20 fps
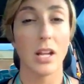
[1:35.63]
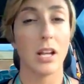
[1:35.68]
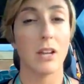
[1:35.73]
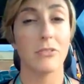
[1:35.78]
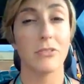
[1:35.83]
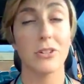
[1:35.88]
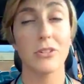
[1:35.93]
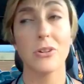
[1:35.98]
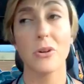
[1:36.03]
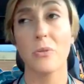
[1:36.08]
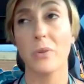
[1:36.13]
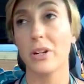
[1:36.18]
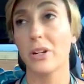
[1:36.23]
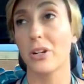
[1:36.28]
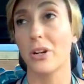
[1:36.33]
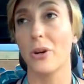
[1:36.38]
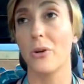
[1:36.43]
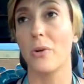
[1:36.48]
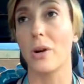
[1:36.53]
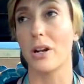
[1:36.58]
don't want to
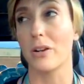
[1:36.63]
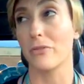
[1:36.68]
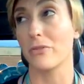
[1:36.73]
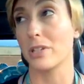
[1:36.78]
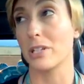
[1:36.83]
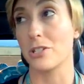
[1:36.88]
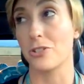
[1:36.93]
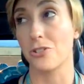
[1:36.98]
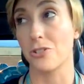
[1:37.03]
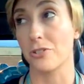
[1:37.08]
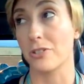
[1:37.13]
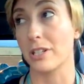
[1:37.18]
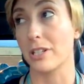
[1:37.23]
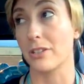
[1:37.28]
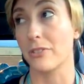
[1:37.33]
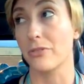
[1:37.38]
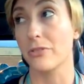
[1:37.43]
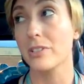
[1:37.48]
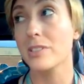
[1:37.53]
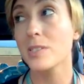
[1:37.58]
go on a fitness journey
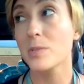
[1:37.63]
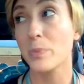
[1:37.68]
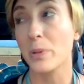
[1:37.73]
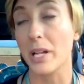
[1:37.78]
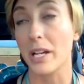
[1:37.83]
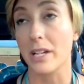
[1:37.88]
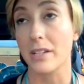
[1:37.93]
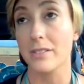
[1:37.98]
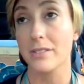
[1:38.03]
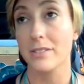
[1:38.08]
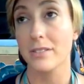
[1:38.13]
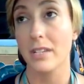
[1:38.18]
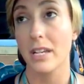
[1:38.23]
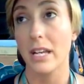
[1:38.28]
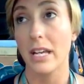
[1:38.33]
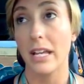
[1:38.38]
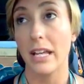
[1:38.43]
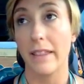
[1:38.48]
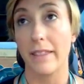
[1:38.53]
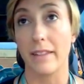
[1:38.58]
in the first place,
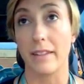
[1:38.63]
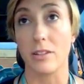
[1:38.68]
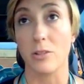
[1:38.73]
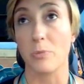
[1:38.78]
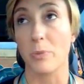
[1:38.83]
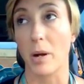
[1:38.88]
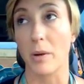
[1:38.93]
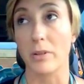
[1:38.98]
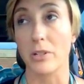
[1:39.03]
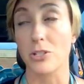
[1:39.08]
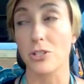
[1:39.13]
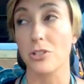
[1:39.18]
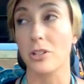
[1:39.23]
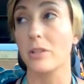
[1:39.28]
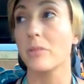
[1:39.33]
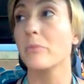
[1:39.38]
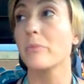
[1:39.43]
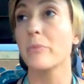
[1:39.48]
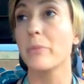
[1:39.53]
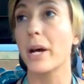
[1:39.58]
then you probably
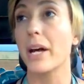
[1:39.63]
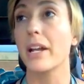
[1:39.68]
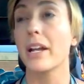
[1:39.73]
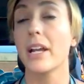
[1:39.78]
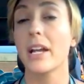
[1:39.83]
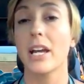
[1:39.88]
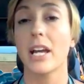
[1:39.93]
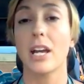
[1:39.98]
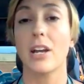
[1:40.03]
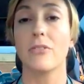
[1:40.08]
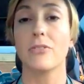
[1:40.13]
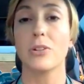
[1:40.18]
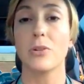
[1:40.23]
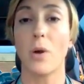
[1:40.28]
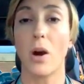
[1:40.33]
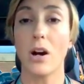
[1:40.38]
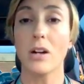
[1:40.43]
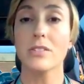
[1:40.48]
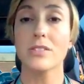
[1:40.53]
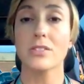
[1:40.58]
shouldn't. But if you
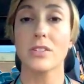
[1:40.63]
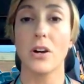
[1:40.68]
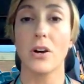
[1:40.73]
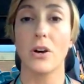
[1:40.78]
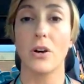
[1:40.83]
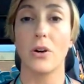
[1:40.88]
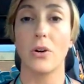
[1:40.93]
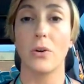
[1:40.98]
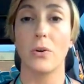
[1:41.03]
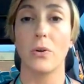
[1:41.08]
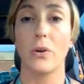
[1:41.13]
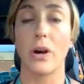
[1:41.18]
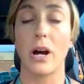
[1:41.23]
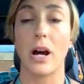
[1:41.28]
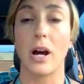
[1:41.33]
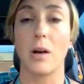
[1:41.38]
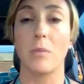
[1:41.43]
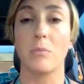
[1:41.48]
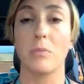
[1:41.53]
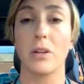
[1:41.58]
also,
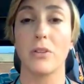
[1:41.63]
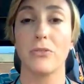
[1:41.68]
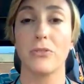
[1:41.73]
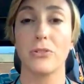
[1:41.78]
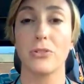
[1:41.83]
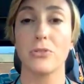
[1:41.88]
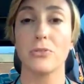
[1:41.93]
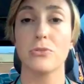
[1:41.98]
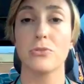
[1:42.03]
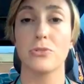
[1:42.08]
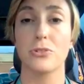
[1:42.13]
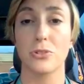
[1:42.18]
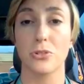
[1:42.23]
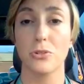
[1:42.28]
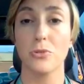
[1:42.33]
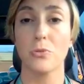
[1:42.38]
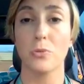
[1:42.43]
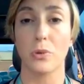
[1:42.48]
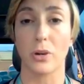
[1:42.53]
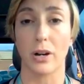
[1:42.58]
if you
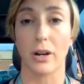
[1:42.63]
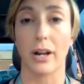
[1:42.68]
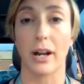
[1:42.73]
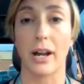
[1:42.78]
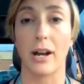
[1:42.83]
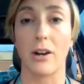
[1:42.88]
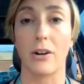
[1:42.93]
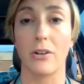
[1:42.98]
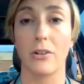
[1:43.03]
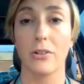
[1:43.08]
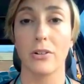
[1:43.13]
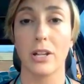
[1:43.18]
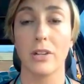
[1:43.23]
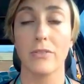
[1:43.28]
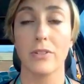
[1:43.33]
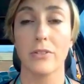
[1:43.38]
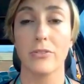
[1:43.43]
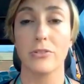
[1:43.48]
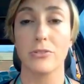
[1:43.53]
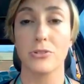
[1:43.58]
do work out,
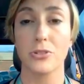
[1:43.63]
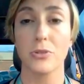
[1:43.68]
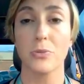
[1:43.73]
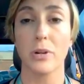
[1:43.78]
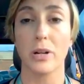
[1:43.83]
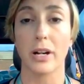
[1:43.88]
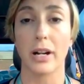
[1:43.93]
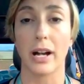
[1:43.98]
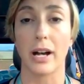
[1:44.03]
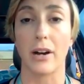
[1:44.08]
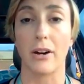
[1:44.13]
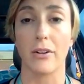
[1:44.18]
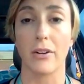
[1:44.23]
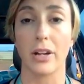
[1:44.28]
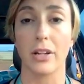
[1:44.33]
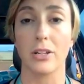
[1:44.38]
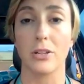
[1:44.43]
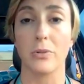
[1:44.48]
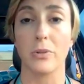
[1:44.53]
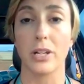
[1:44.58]
even if you do work out
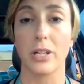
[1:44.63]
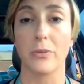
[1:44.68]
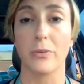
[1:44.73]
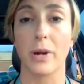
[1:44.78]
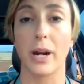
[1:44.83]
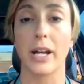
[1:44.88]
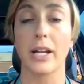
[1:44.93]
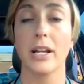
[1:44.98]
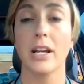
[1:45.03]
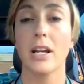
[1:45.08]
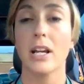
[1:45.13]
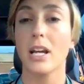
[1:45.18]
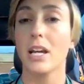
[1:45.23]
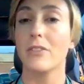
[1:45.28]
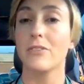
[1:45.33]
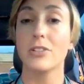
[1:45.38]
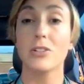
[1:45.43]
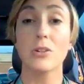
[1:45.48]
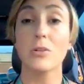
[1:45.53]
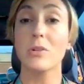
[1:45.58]
and you eat right,
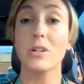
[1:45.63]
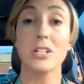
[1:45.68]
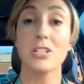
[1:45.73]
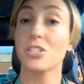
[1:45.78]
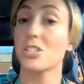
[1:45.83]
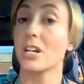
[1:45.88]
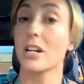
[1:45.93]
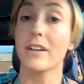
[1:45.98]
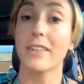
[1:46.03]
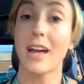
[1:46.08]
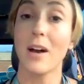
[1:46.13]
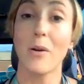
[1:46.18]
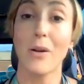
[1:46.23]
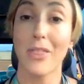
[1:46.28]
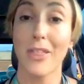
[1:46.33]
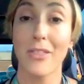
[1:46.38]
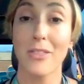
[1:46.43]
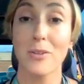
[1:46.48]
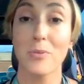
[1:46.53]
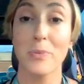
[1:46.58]
if you don't want to share that
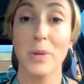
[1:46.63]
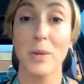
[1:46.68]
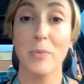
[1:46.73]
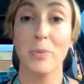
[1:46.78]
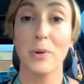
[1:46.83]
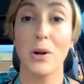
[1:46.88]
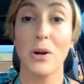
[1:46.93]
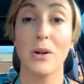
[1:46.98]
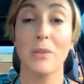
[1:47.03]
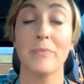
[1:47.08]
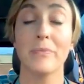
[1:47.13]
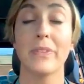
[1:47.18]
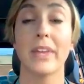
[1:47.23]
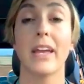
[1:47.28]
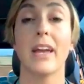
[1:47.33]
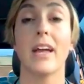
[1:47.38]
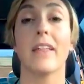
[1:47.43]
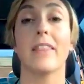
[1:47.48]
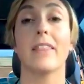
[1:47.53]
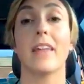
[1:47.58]
with other people,
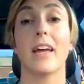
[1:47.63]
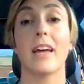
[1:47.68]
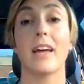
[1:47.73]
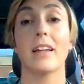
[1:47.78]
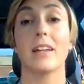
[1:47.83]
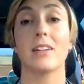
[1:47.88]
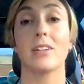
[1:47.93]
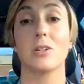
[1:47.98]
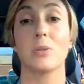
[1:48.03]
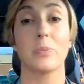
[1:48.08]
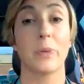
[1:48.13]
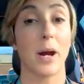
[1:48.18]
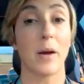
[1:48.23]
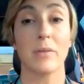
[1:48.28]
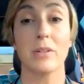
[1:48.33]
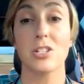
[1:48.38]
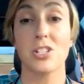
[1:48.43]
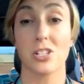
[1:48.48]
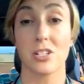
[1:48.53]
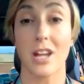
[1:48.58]
then you
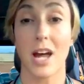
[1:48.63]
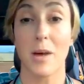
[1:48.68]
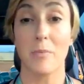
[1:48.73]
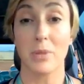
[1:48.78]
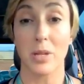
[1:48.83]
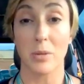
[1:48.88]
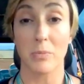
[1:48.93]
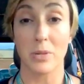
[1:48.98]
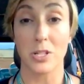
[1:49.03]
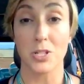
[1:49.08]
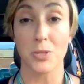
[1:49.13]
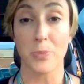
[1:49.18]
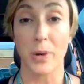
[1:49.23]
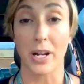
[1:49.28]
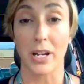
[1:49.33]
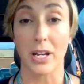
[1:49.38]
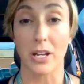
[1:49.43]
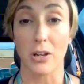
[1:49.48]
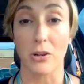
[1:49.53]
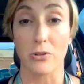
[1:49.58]
probably should not be a
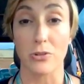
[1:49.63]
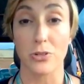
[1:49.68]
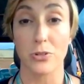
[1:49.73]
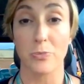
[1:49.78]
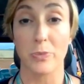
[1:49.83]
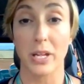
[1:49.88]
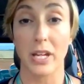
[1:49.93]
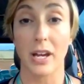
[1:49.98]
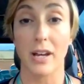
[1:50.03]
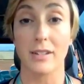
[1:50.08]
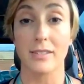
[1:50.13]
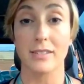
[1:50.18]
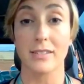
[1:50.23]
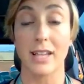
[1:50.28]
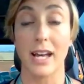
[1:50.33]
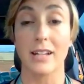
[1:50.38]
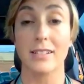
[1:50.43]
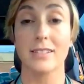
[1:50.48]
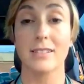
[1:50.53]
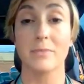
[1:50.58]
Beachbody coach, because
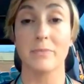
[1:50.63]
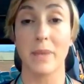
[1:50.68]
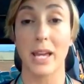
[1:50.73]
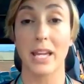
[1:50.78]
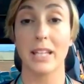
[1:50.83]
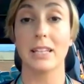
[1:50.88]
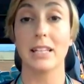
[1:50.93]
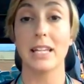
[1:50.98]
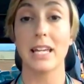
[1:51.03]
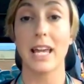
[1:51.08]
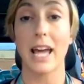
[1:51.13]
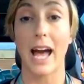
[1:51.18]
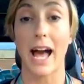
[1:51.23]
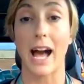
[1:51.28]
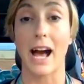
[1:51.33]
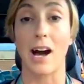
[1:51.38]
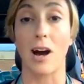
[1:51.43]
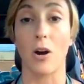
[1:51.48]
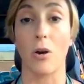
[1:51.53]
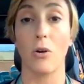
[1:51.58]
that's mainly
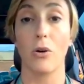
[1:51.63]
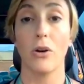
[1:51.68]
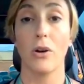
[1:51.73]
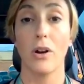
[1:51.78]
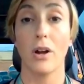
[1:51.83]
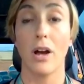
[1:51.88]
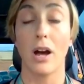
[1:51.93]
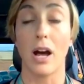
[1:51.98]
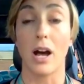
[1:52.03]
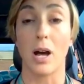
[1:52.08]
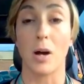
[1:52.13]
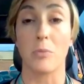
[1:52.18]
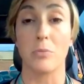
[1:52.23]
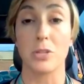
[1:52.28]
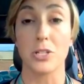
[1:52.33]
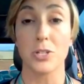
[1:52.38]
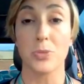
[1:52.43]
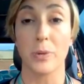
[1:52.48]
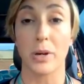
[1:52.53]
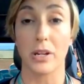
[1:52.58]
how
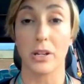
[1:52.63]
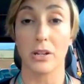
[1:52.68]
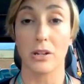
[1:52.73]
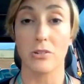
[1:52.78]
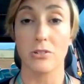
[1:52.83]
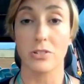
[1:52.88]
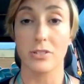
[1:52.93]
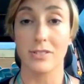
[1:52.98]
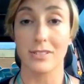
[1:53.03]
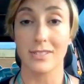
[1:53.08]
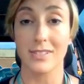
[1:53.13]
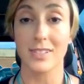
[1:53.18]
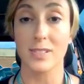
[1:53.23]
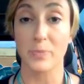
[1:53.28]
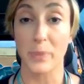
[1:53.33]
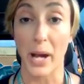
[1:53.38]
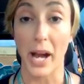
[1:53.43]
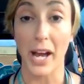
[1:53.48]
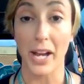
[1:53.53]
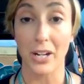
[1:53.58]
Beachbody coaches
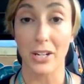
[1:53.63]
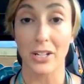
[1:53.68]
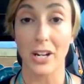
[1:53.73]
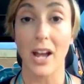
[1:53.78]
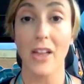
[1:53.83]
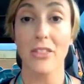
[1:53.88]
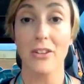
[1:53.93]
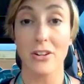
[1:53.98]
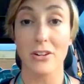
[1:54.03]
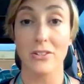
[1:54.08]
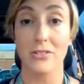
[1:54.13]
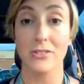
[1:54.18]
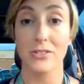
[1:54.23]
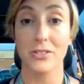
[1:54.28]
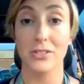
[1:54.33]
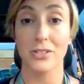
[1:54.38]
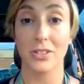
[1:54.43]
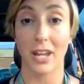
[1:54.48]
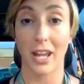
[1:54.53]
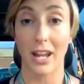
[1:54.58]
inspire
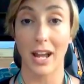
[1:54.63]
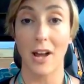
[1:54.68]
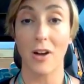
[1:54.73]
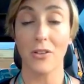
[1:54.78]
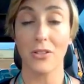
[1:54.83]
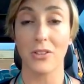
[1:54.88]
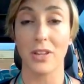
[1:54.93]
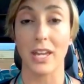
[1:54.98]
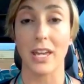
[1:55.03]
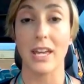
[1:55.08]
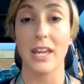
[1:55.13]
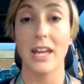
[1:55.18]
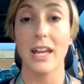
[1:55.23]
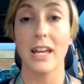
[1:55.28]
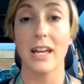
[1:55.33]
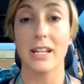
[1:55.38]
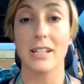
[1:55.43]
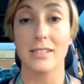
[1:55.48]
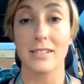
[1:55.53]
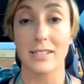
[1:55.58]
others to get healthy,
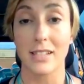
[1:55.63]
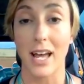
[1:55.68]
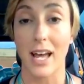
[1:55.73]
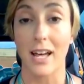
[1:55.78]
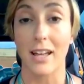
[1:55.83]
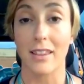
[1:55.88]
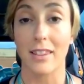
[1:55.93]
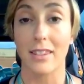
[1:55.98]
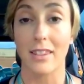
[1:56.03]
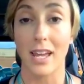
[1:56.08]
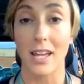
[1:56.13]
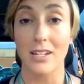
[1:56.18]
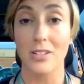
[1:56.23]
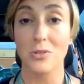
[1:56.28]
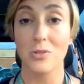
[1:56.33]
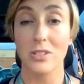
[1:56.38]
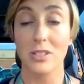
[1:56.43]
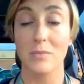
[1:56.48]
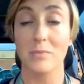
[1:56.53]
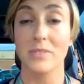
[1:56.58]
is that they
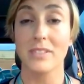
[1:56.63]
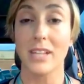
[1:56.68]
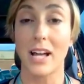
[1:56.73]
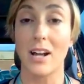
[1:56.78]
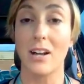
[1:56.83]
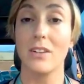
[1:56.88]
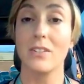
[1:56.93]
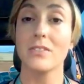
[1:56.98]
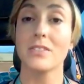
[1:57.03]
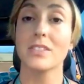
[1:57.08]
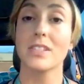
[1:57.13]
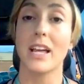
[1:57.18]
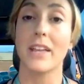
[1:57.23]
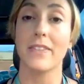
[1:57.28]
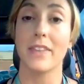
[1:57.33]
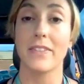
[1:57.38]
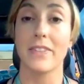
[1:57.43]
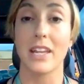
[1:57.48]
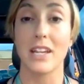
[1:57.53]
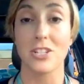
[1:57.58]
do it themselves
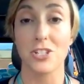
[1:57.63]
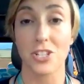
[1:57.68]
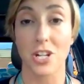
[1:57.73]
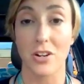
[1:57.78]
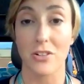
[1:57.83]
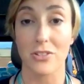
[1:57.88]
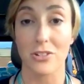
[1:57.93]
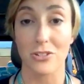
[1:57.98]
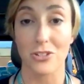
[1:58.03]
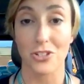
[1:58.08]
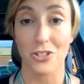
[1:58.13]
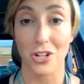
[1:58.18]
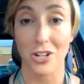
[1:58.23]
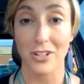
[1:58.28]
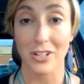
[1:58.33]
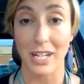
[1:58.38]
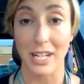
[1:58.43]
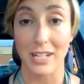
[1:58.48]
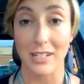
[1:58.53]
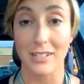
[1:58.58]
and then they share their
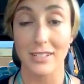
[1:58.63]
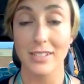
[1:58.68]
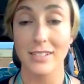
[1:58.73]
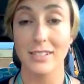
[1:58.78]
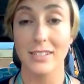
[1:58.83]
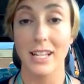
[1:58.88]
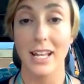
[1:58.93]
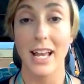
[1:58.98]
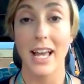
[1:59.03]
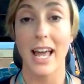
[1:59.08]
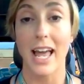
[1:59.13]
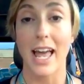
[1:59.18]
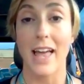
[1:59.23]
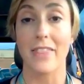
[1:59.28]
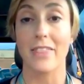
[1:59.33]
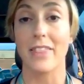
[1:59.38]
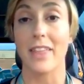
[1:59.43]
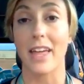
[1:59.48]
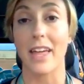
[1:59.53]
journeys, and